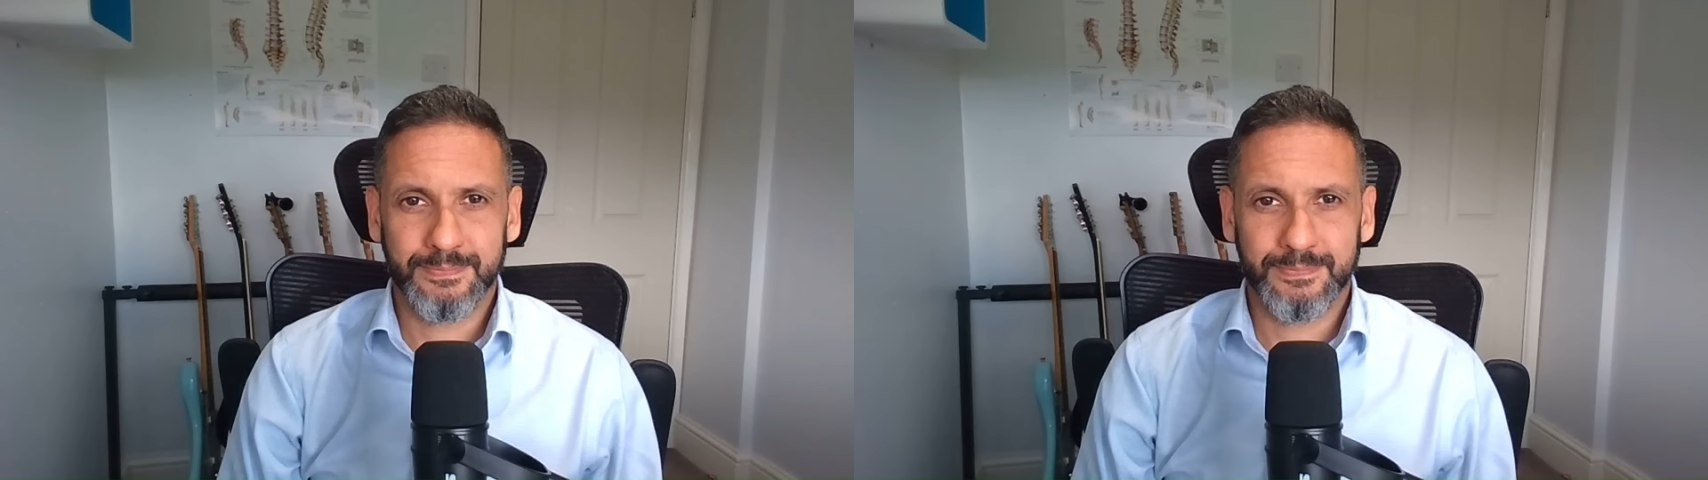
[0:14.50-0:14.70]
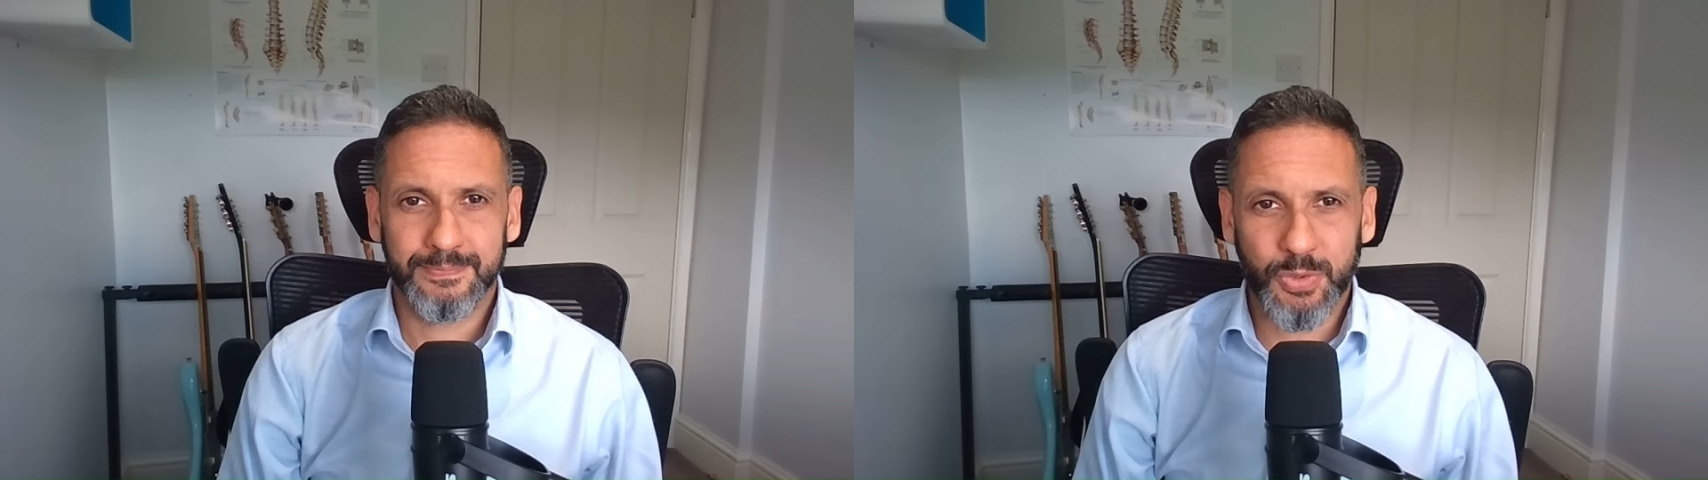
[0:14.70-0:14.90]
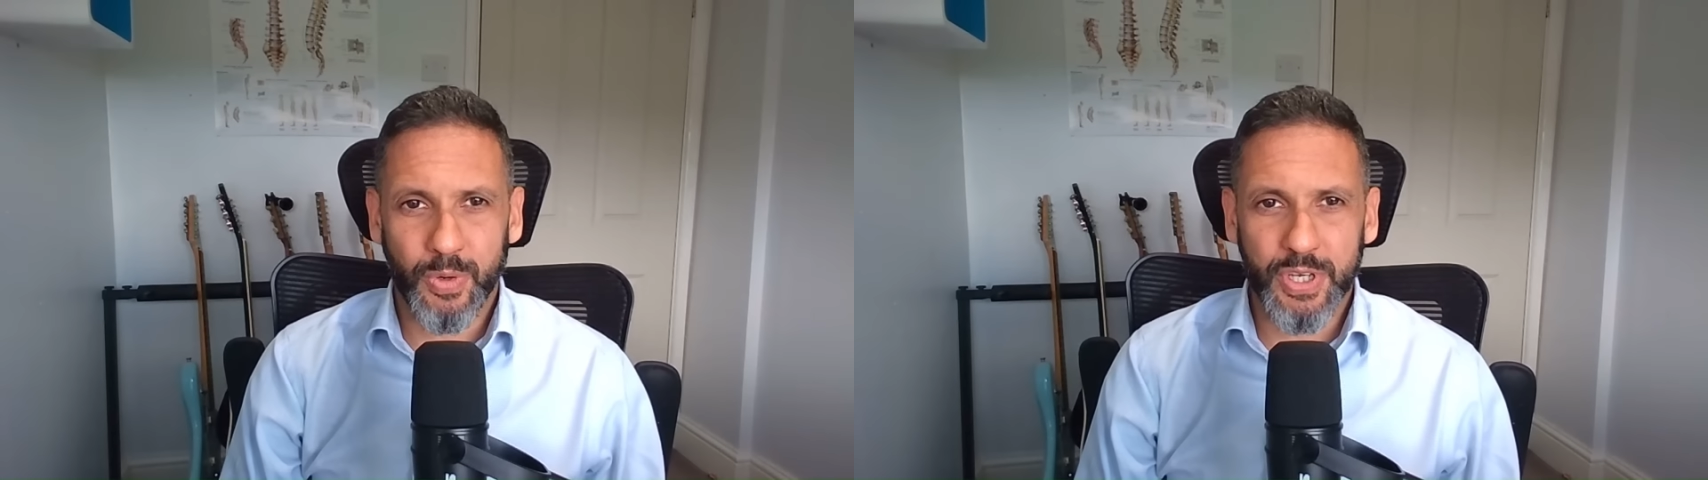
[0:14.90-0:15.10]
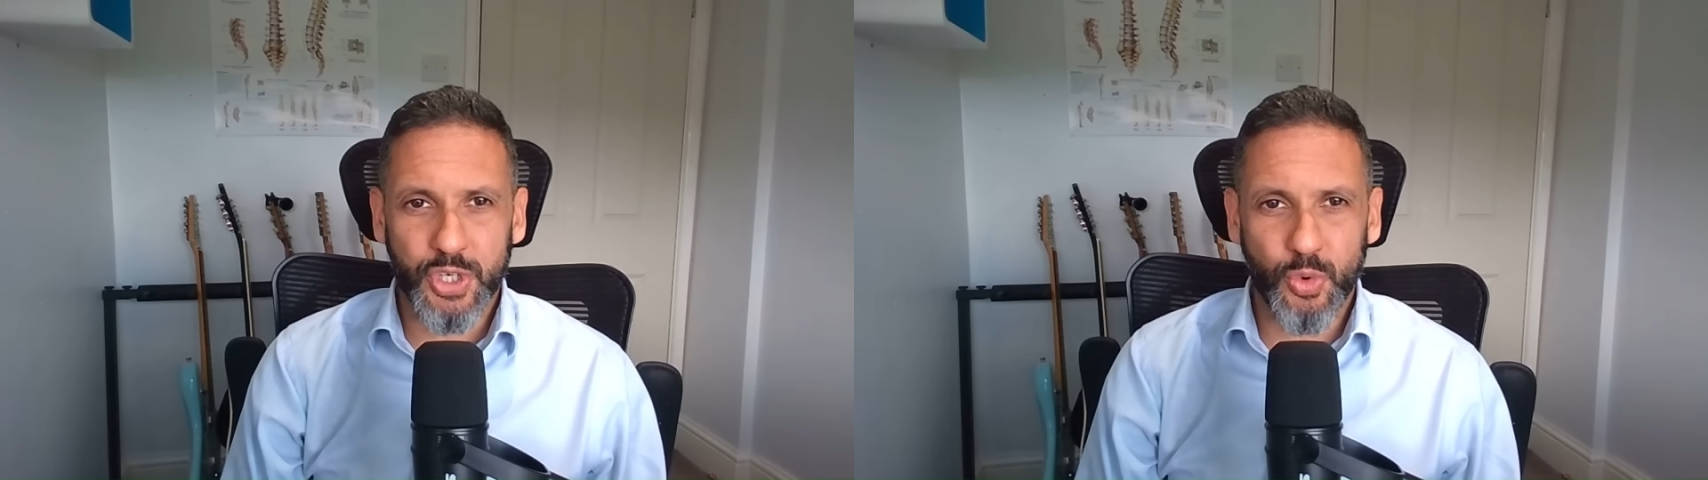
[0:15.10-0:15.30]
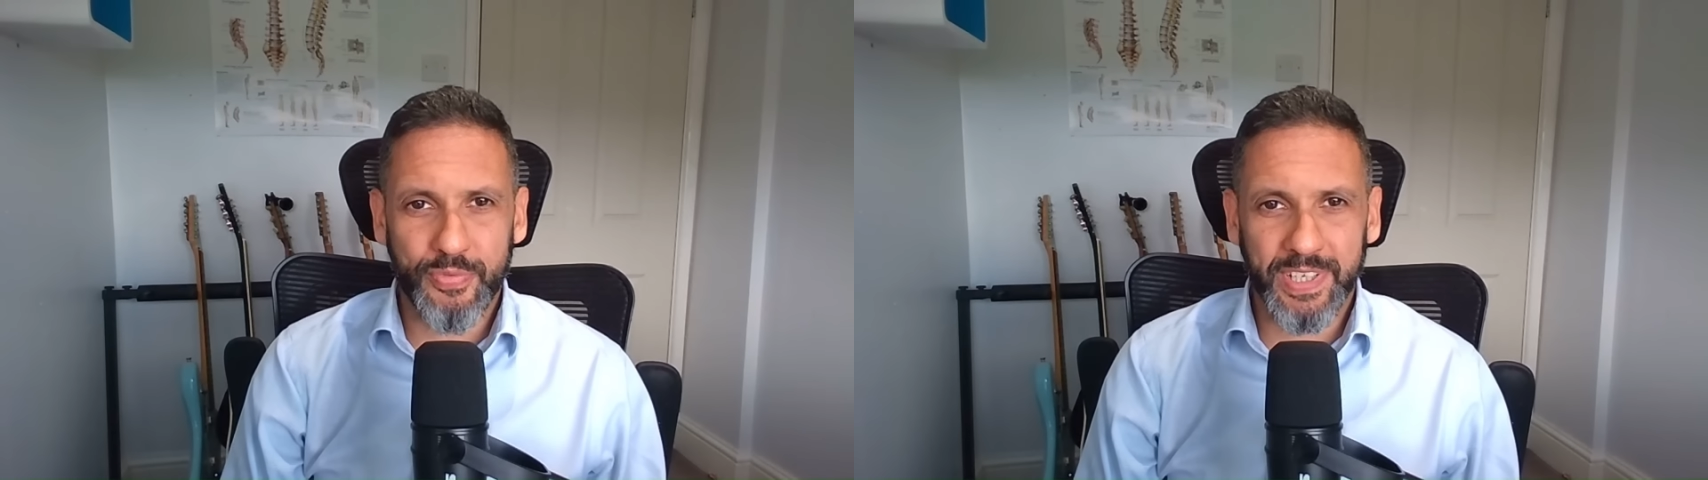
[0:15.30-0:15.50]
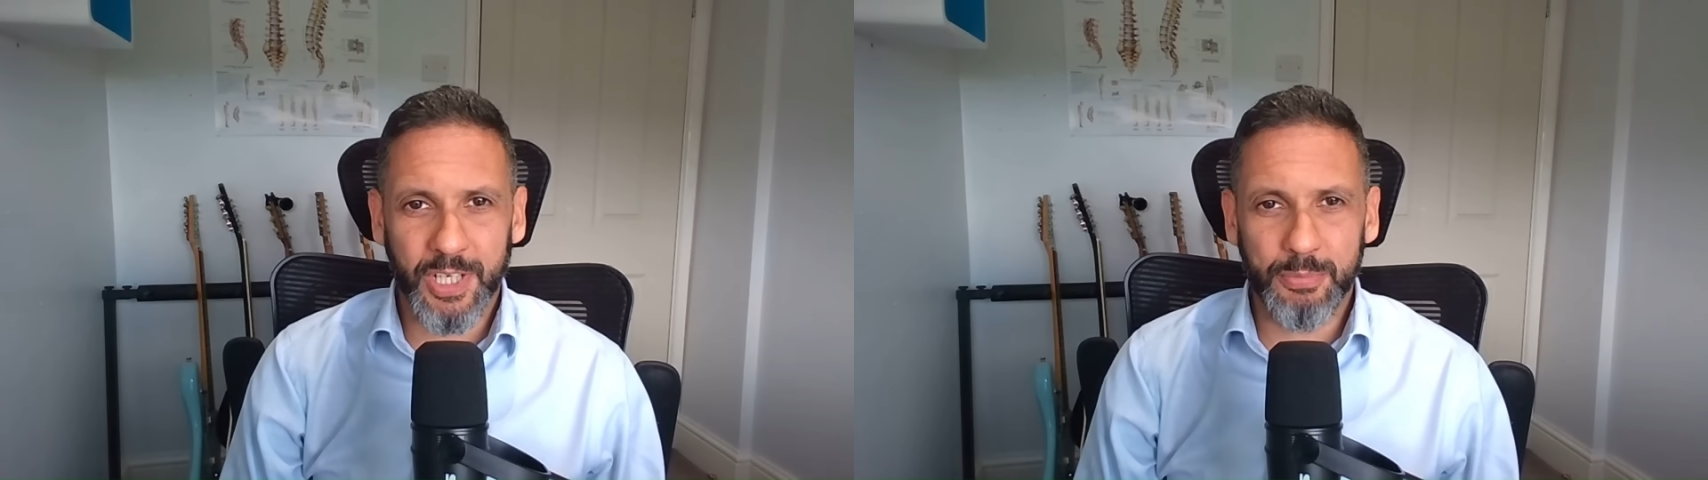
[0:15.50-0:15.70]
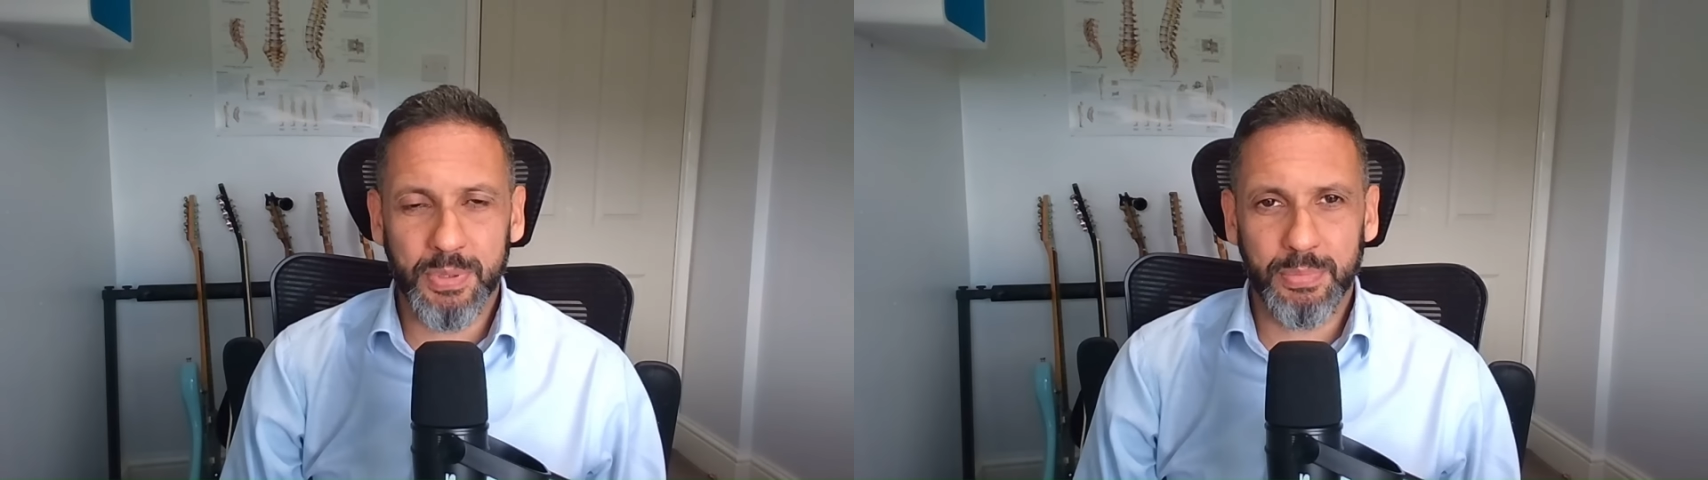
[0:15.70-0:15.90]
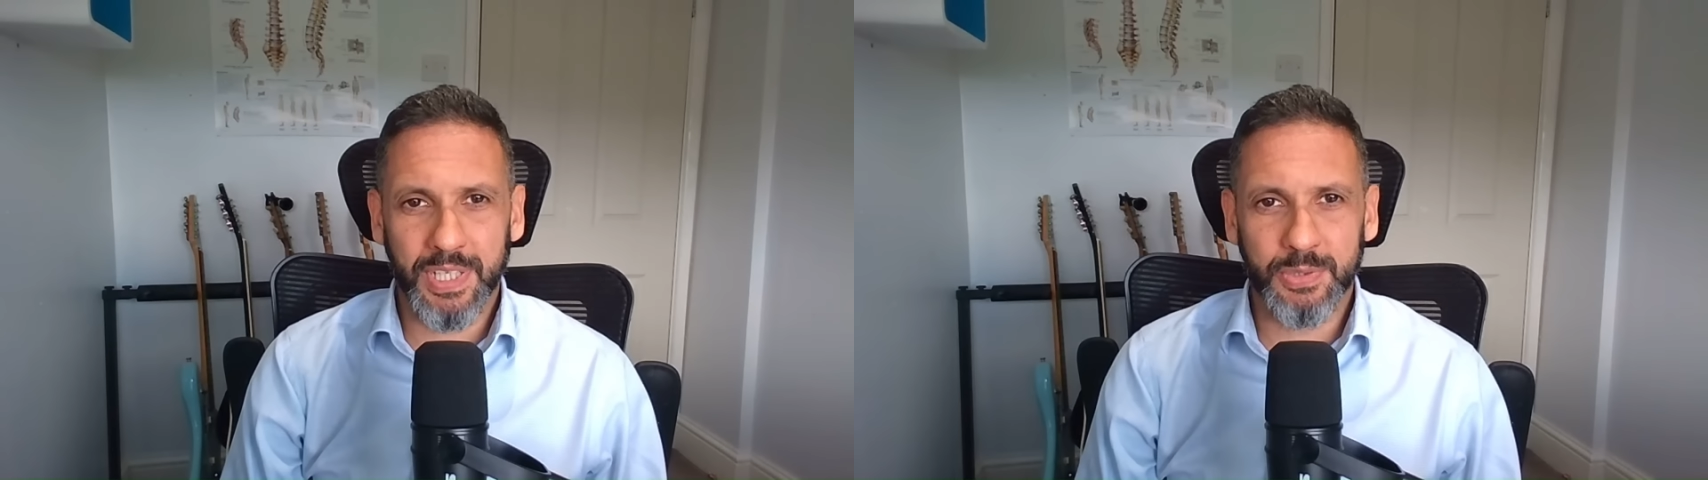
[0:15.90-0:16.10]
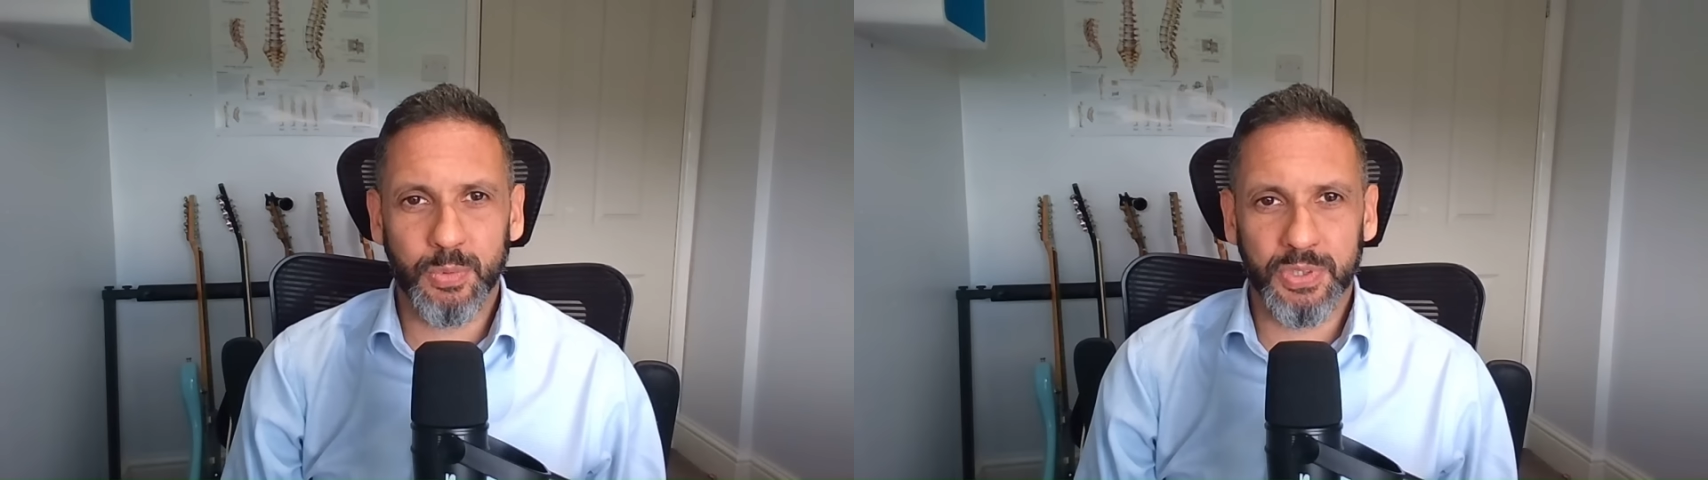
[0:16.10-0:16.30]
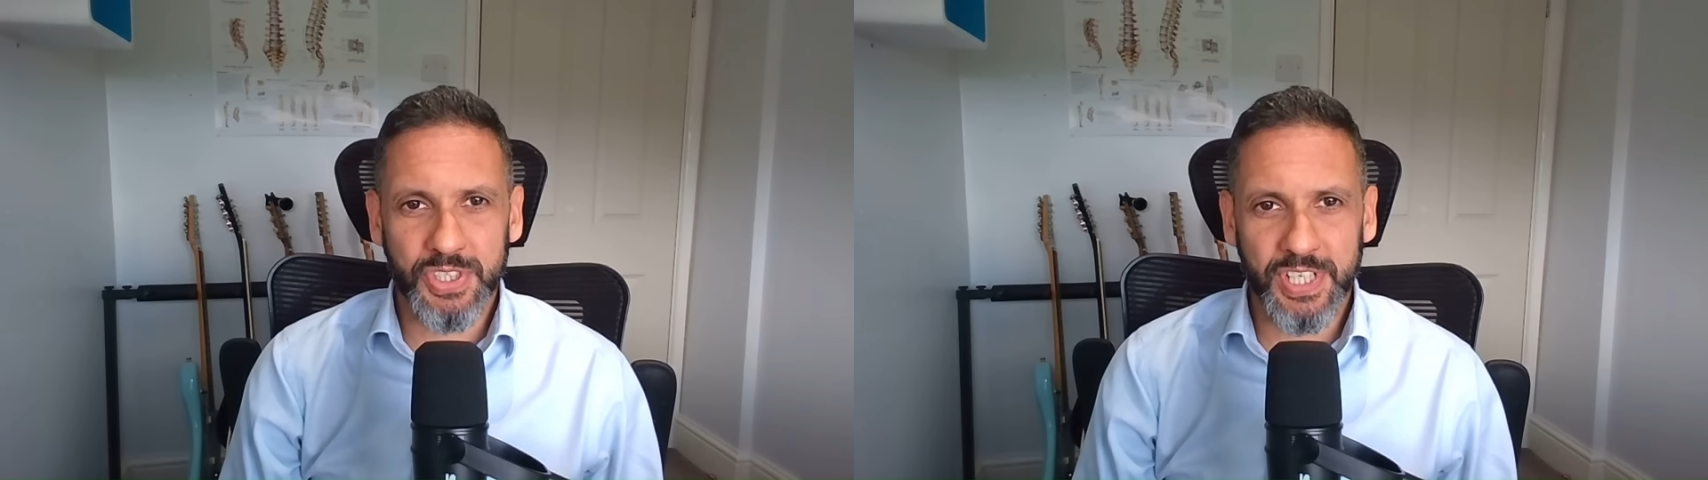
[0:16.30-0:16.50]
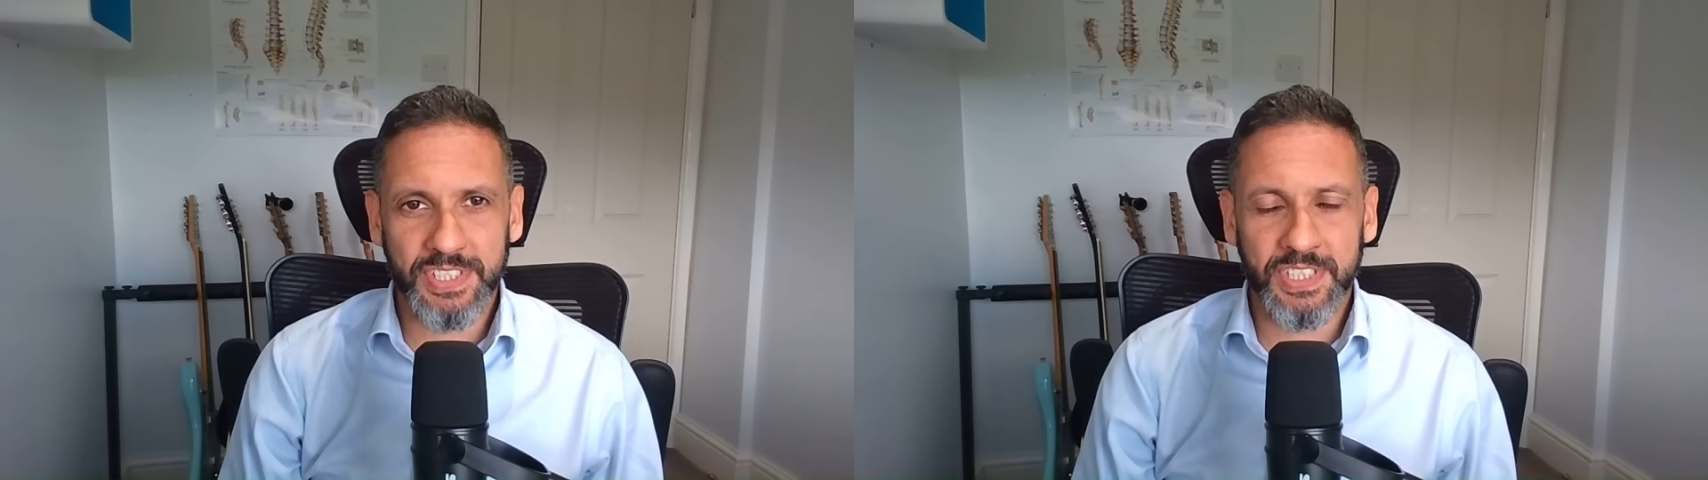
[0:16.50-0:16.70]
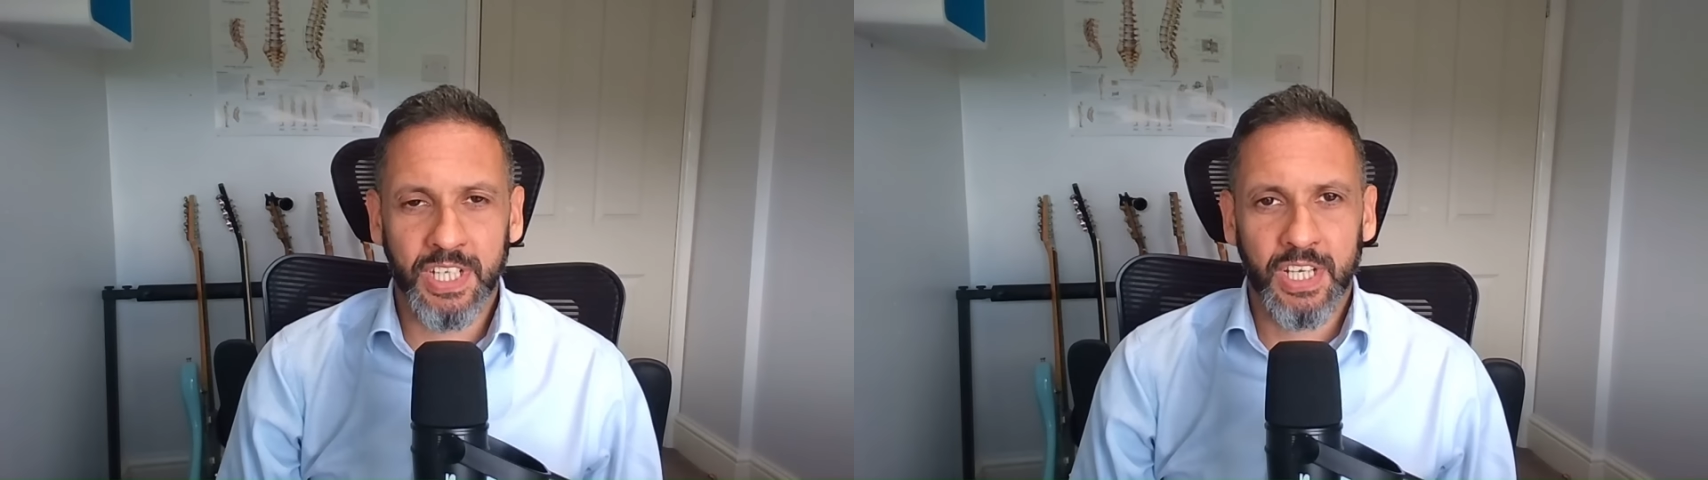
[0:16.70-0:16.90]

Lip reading: This is quite a short video, but please watch it.